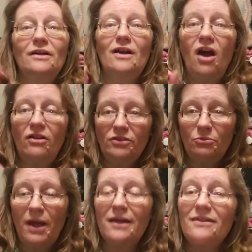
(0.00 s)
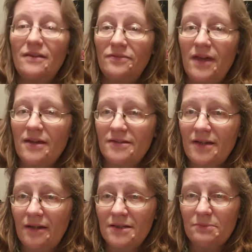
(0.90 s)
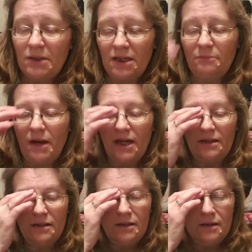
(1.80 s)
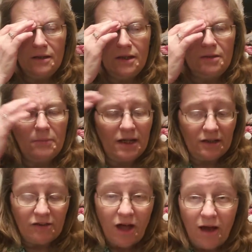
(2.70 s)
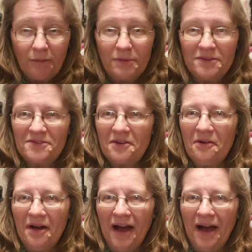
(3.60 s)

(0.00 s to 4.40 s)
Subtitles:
colorway that they sent me in my club. So